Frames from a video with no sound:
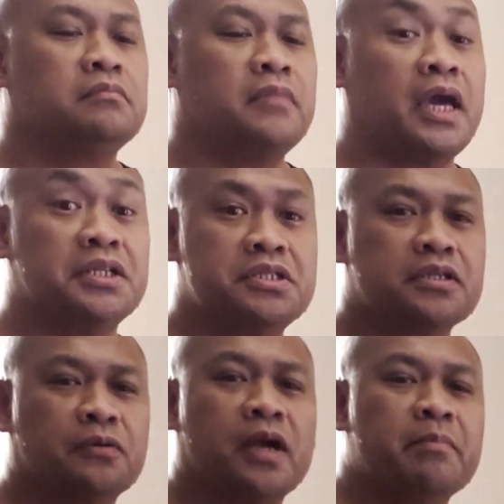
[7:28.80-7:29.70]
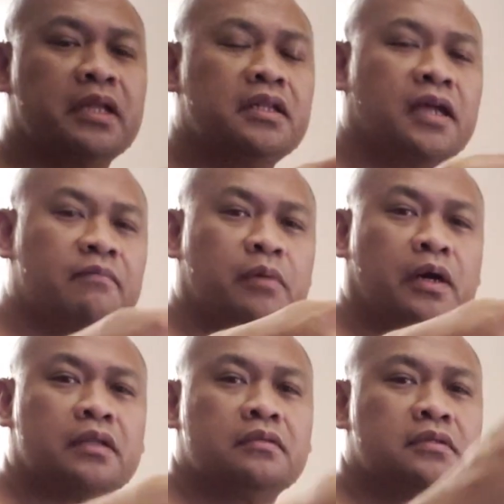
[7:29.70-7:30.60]
edged karambit I
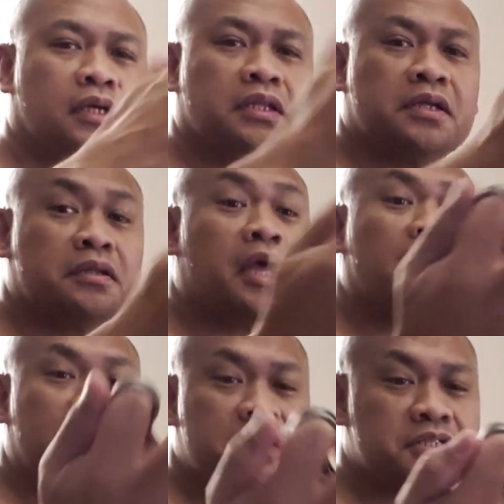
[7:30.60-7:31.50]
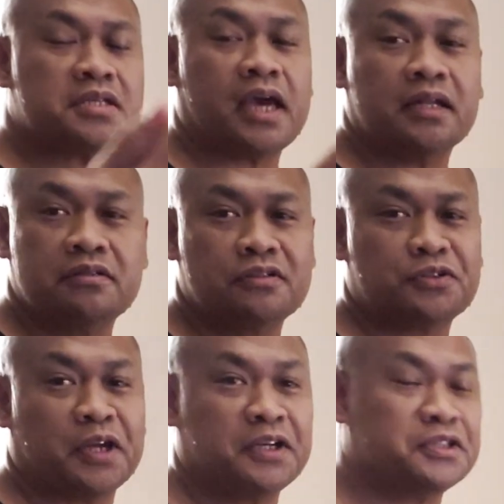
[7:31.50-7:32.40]
bought. Until then, I just had
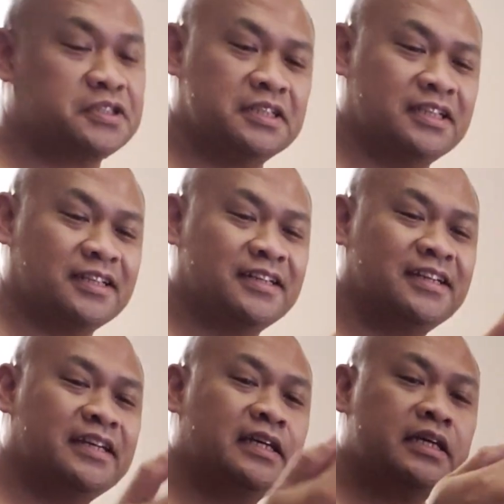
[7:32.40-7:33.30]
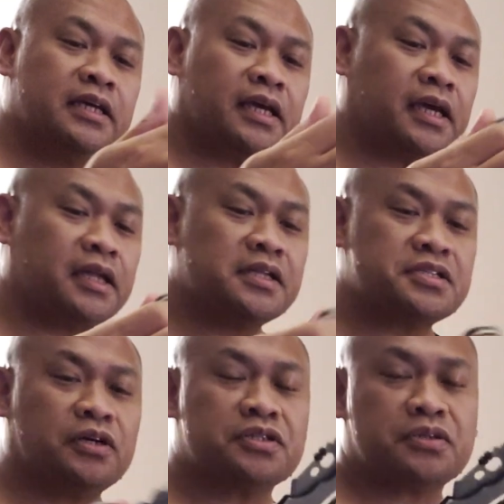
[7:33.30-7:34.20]
trainers, and
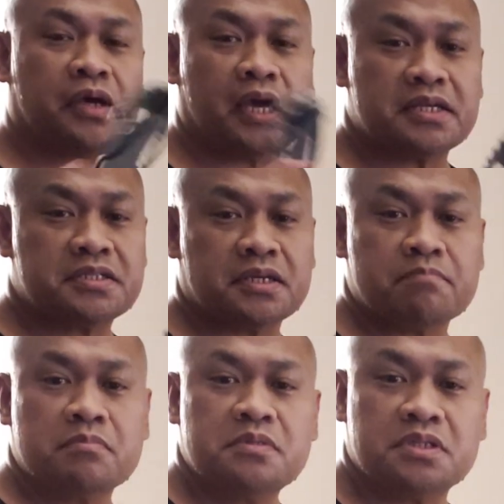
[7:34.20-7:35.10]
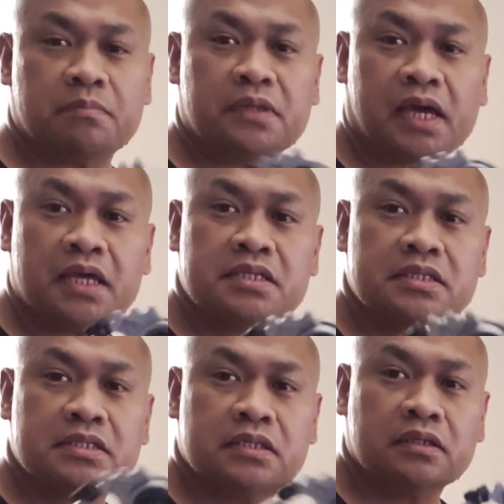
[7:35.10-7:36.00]
this also has zip
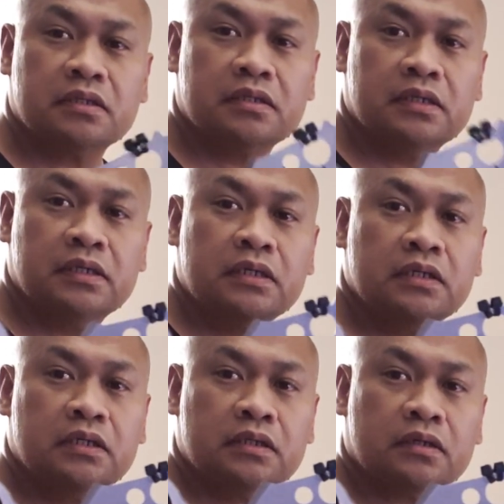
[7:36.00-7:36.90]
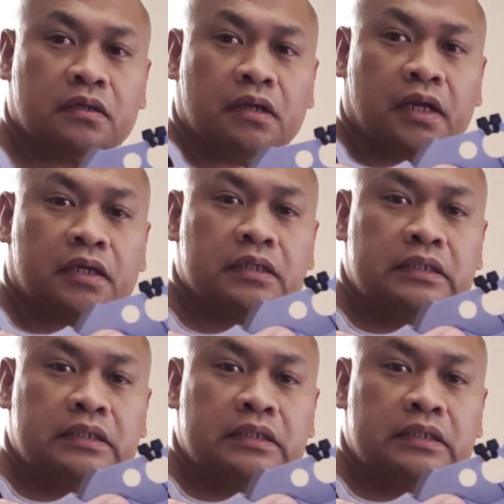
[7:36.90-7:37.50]
ties on there